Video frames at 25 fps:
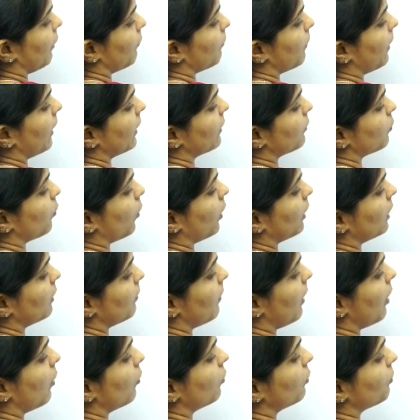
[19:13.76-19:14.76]
But what
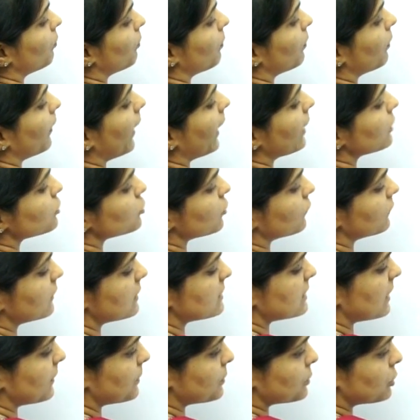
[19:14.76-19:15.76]
about price of the
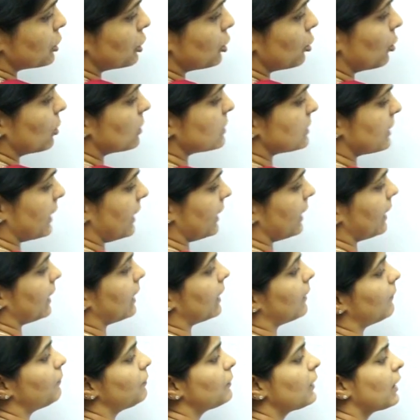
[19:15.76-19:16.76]
substitutes,
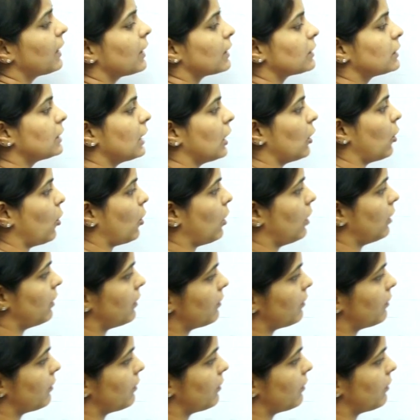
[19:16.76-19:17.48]
income? They all